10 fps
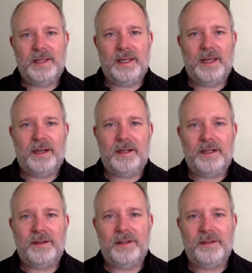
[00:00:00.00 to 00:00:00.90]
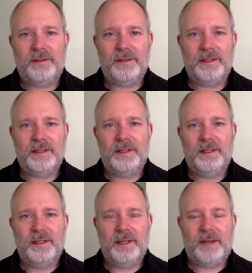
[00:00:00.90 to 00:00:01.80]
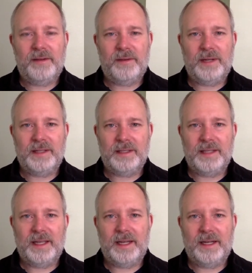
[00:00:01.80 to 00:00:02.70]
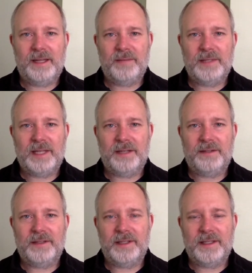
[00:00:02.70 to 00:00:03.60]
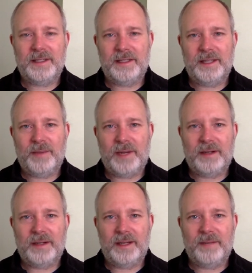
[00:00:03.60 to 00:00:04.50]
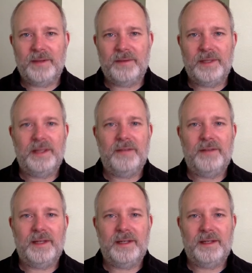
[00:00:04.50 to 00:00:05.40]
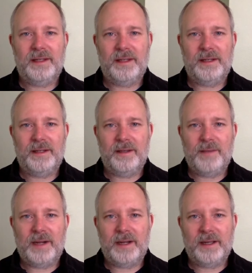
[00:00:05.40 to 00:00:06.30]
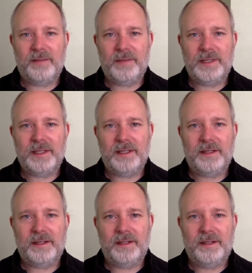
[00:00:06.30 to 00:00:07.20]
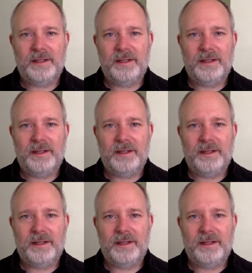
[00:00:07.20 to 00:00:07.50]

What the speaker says: take care of your own, and everyone has to take care of themselves, and this is the paradigm that we live in America in particular.